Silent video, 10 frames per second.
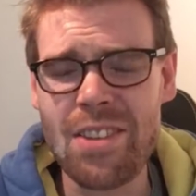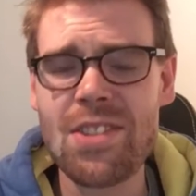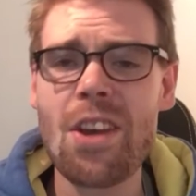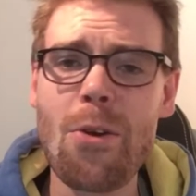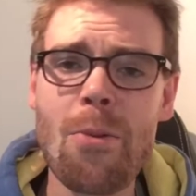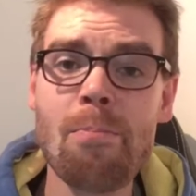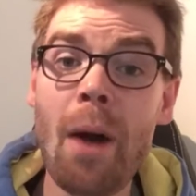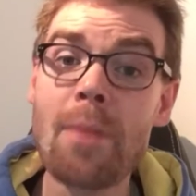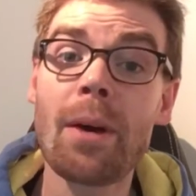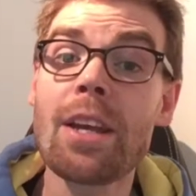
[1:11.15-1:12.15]
So
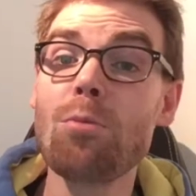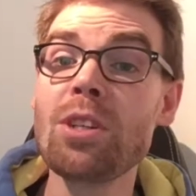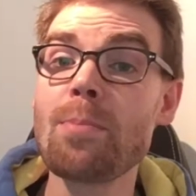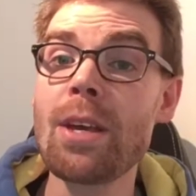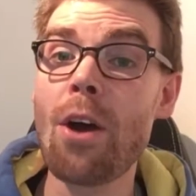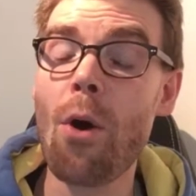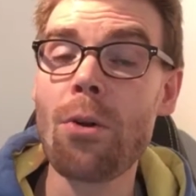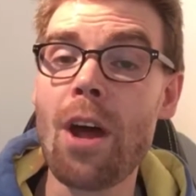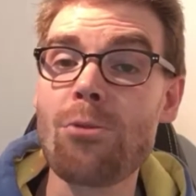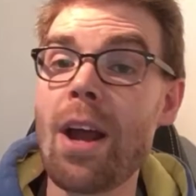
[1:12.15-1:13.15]
my money would be
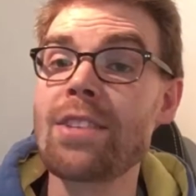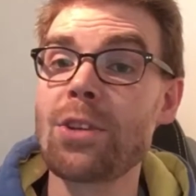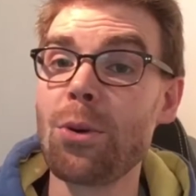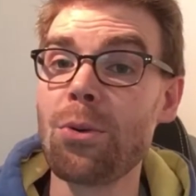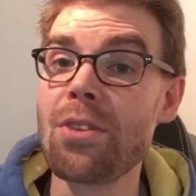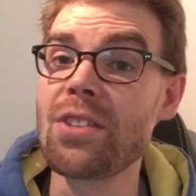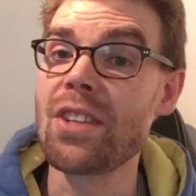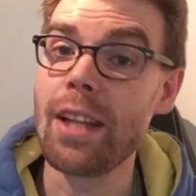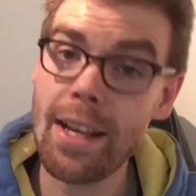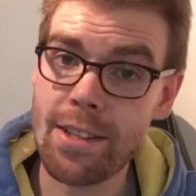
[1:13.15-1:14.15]
on a race called the
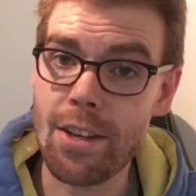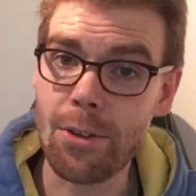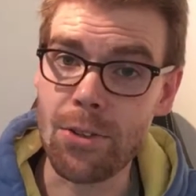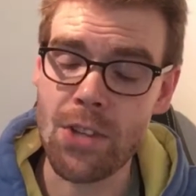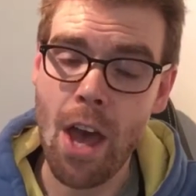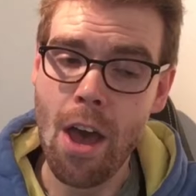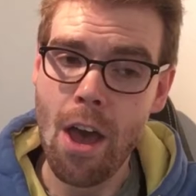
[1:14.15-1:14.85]
Celestials.